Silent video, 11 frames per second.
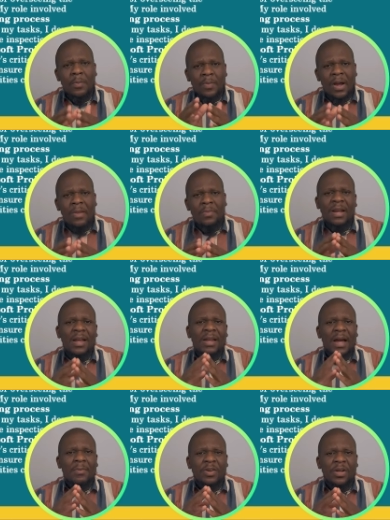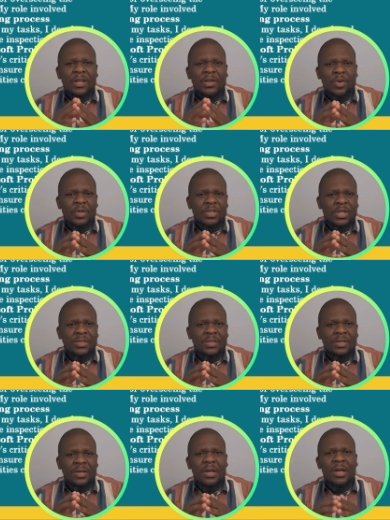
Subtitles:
pipeline upgrade project.